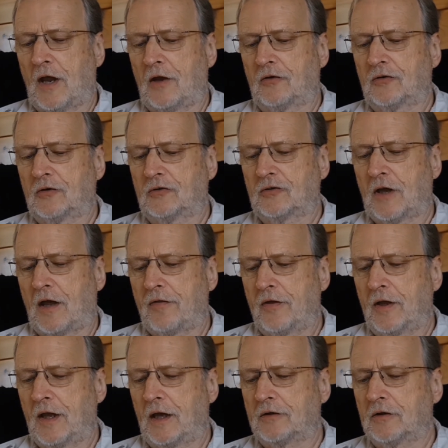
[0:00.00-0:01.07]
as the
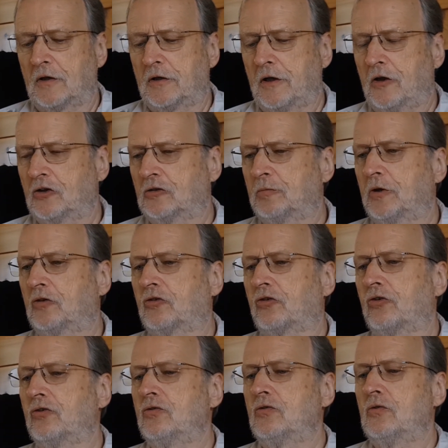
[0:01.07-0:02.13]
Tathagata knows to be
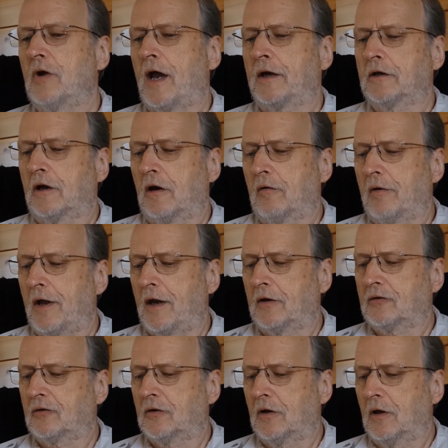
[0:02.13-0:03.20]
true and
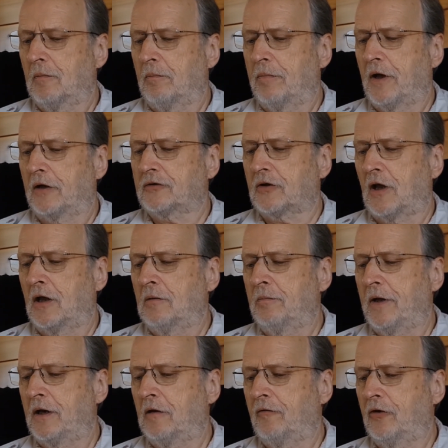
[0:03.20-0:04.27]
correct, but
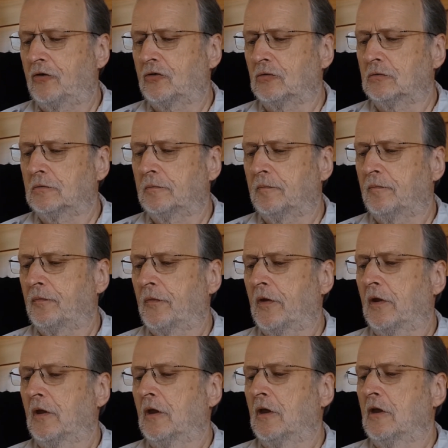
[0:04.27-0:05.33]
unbeneficial,
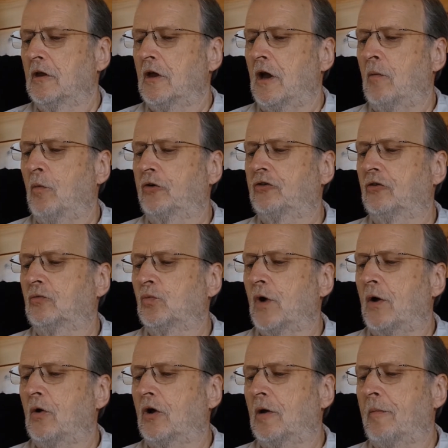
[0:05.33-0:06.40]
and which is
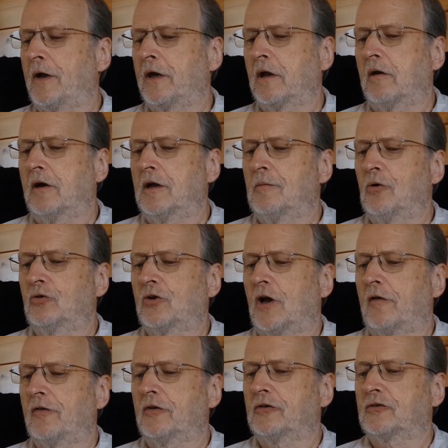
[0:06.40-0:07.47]
welcome and agreeable to
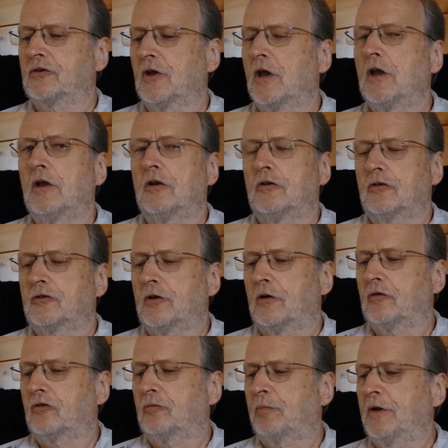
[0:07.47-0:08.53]
others,
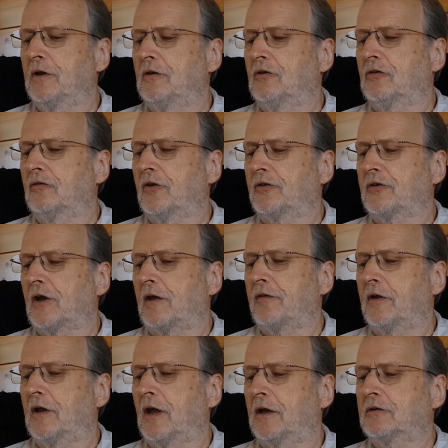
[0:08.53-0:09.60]
such speech the
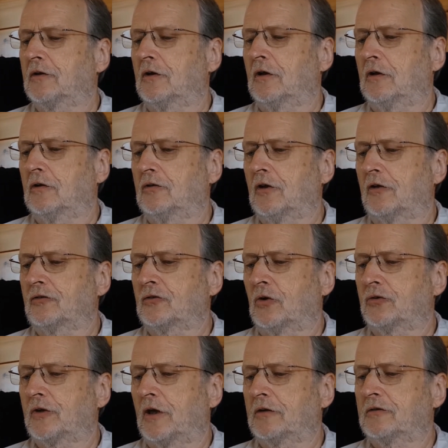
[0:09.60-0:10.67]
Tathagata does
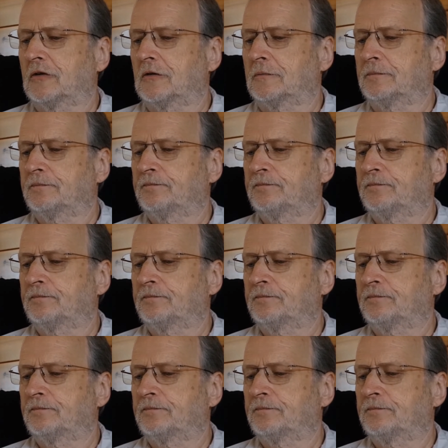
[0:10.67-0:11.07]
not utter.